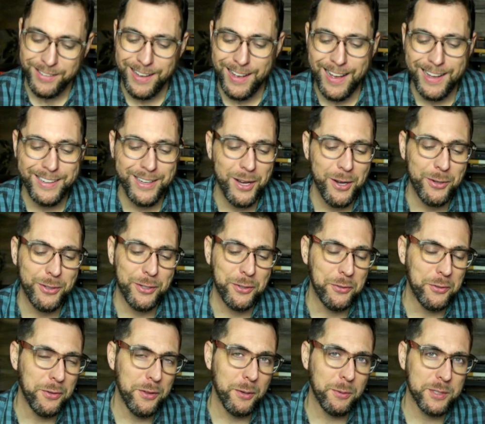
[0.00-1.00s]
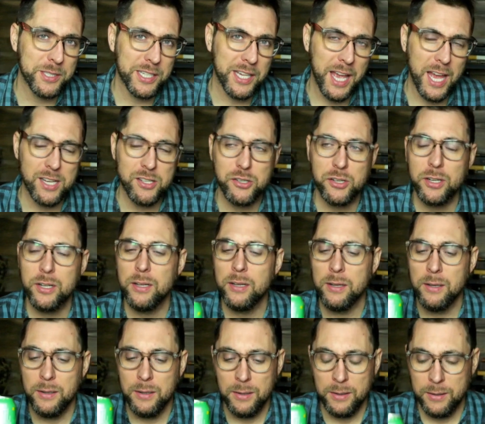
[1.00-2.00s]
I know, you knew there was a catch.
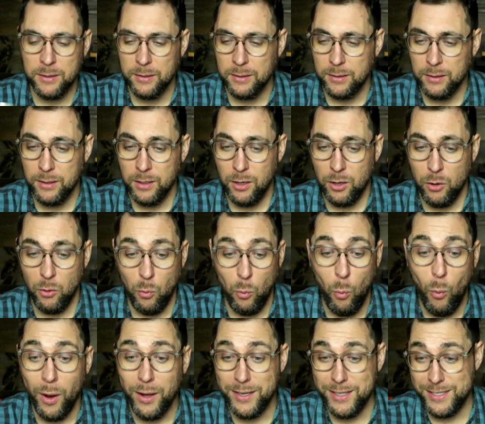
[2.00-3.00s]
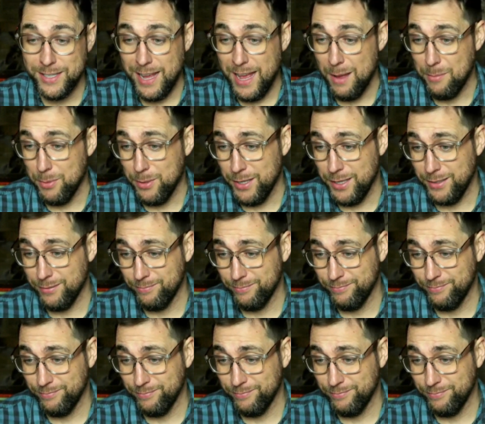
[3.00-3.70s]
What is happening?